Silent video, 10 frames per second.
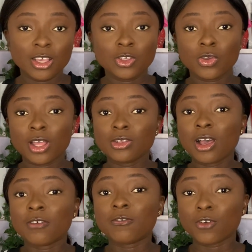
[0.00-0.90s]
You
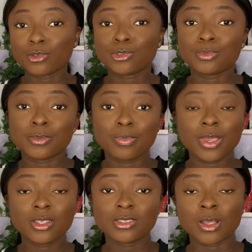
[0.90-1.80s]
cannot afford to be
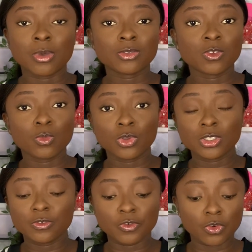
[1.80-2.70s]
paying this amount of
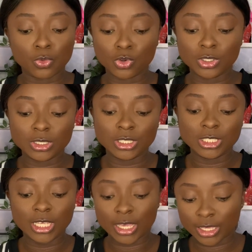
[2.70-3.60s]
money for 1
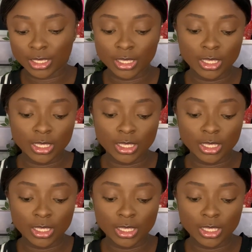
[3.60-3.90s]
year.